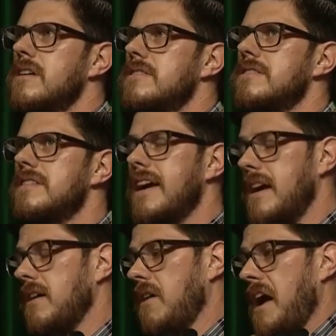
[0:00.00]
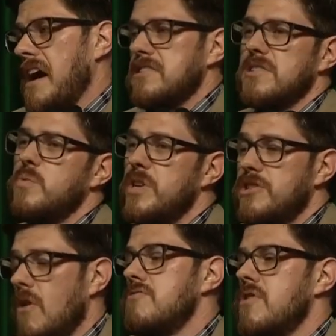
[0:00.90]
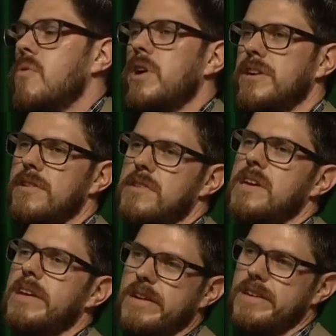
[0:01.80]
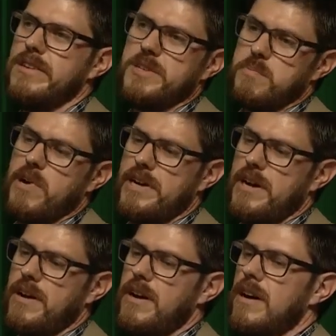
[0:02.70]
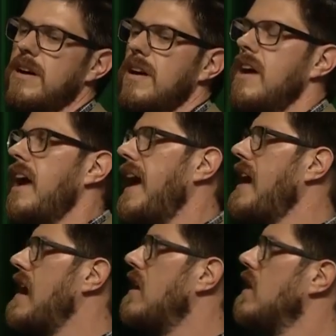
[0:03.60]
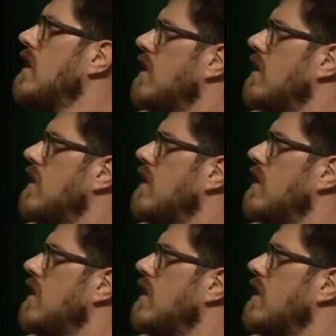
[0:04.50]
to say, actually, we don't know what you're thinking in this brain area. And